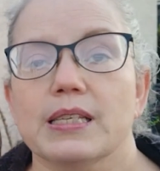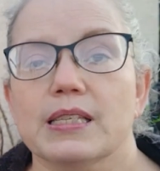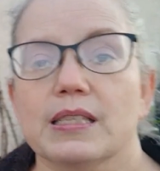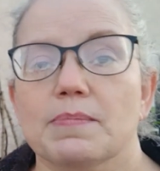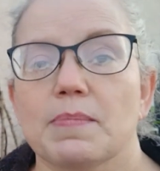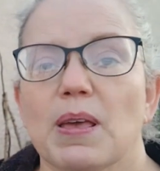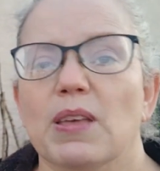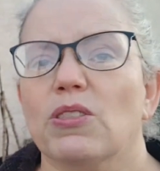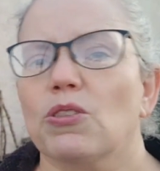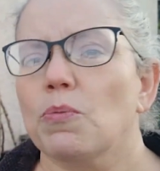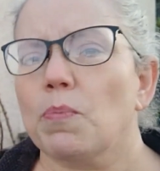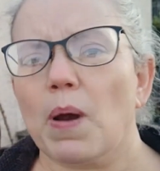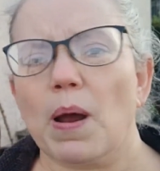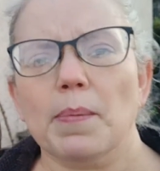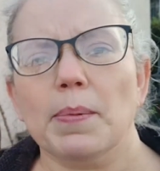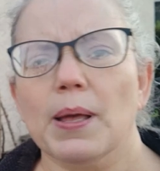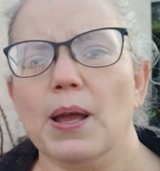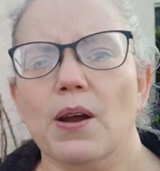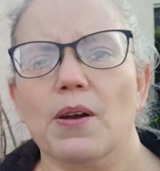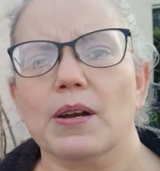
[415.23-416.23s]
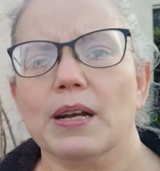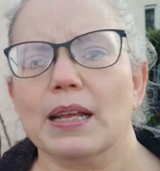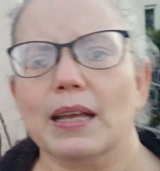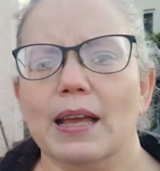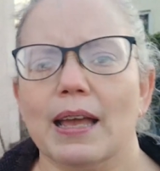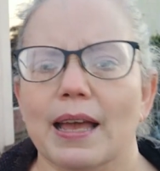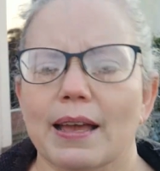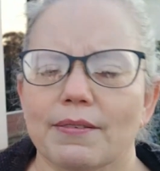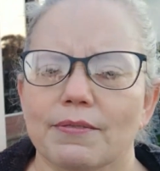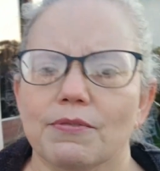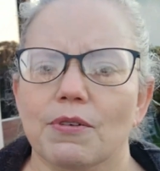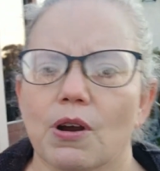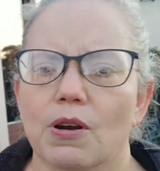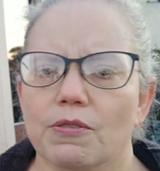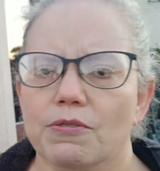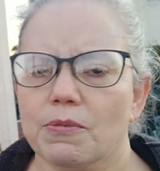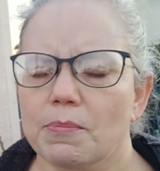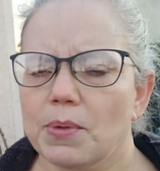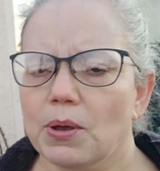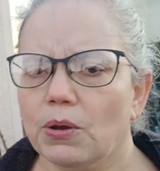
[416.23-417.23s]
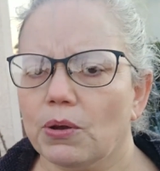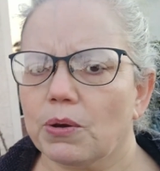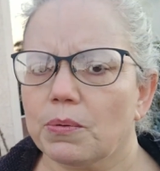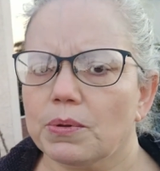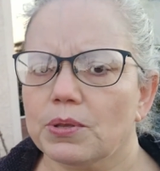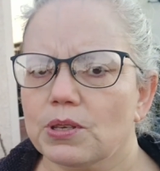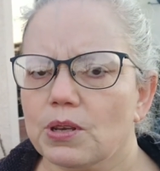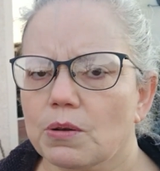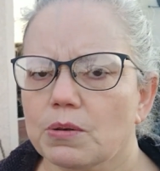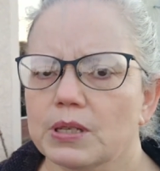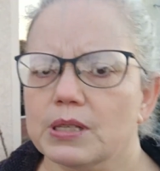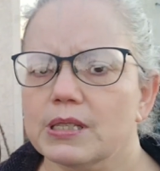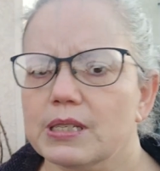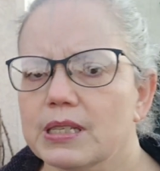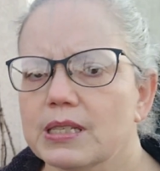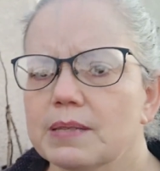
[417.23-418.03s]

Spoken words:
Smith. You probably already are familiar with Tony C.